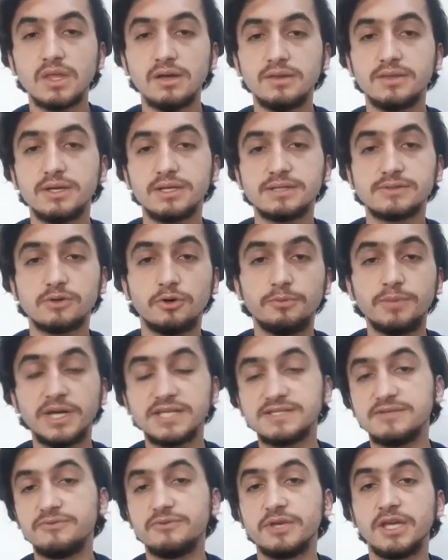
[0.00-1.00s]
there is
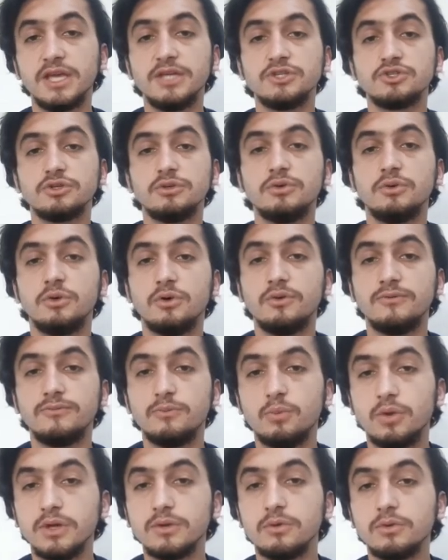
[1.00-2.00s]
opacification
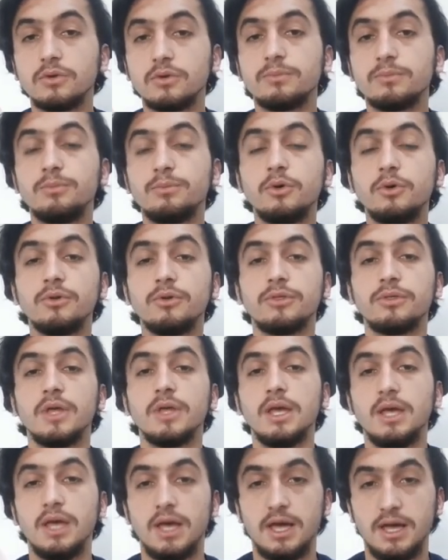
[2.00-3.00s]
of one or both
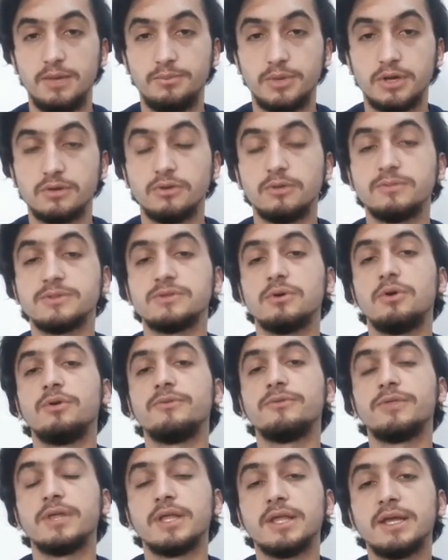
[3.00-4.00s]
upper lobes
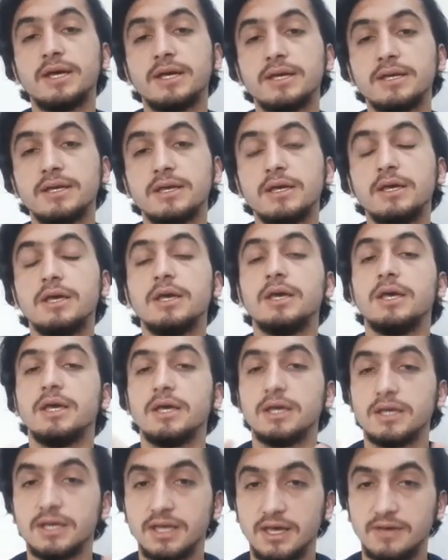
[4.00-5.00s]
of the lung,
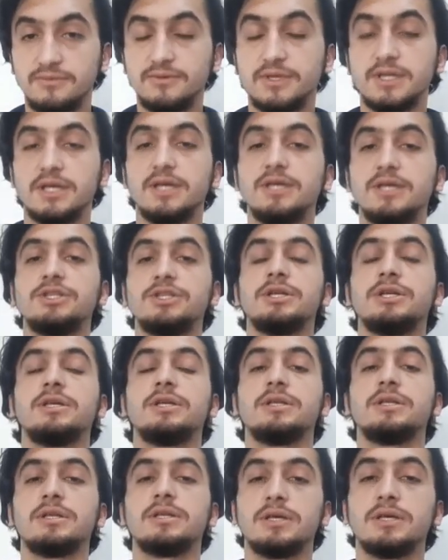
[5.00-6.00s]

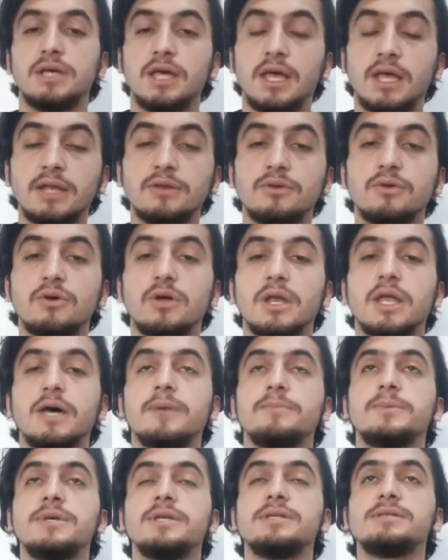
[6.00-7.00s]
cavitation and
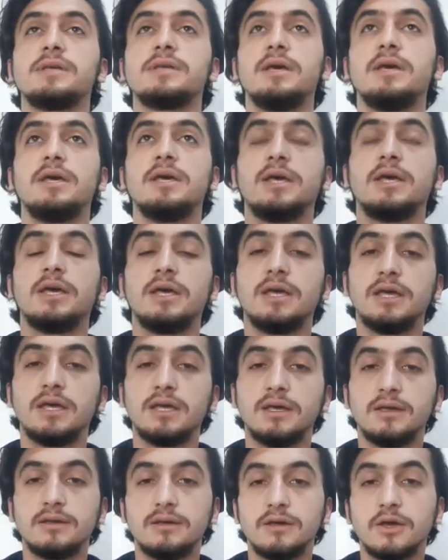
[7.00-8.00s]
collapse.
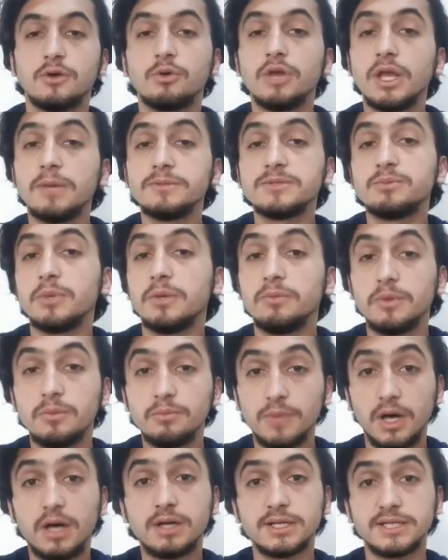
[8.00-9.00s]
Collapse may be
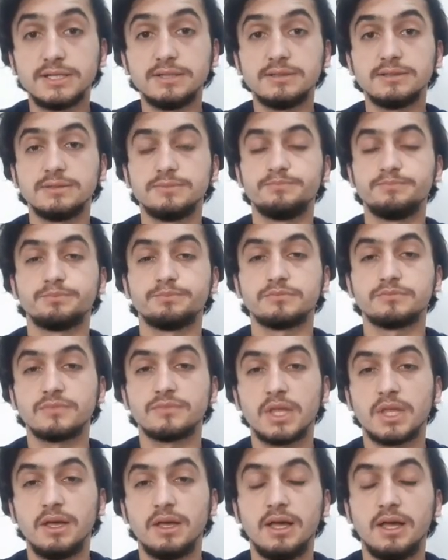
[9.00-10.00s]
marked,
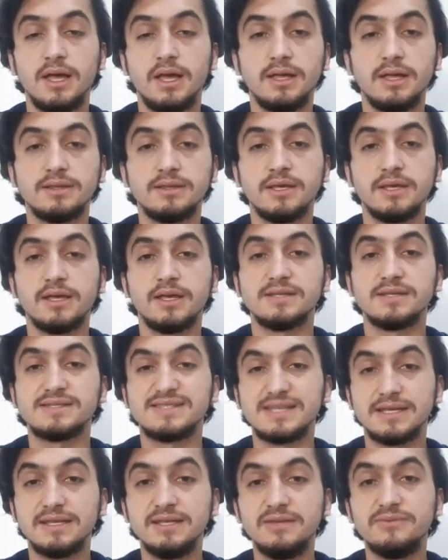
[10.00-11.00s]
and
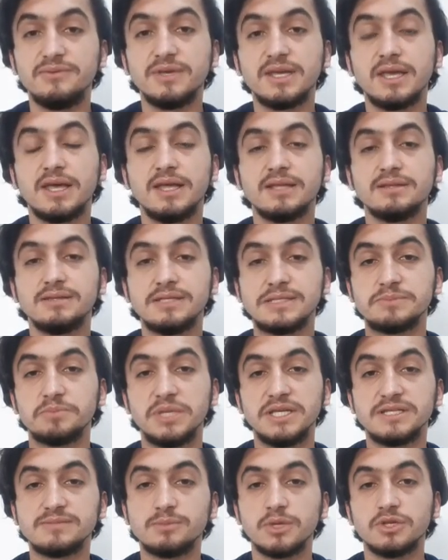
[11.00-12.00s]
significant
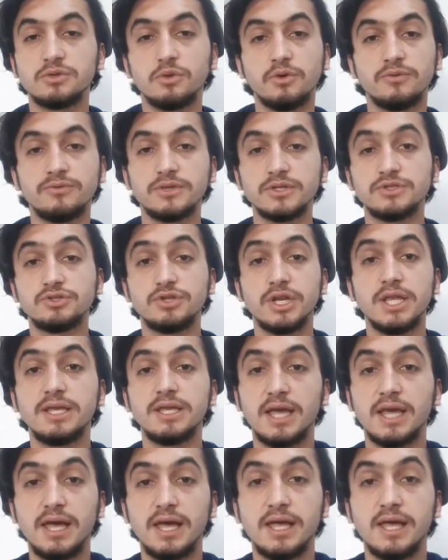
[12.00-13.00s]
displacement of the
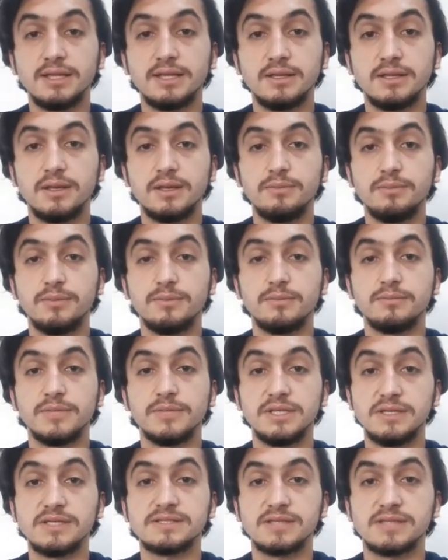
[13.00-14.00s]
trachea and
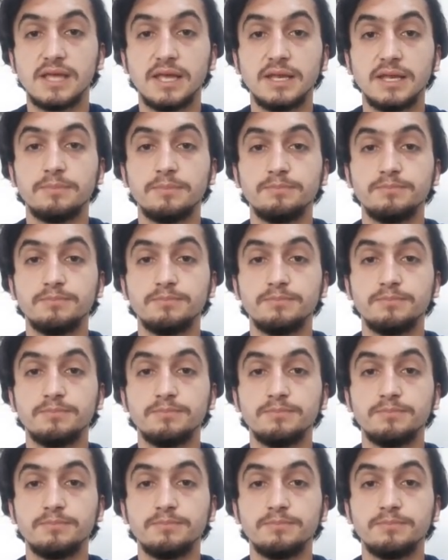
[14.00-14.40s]
mediastinum.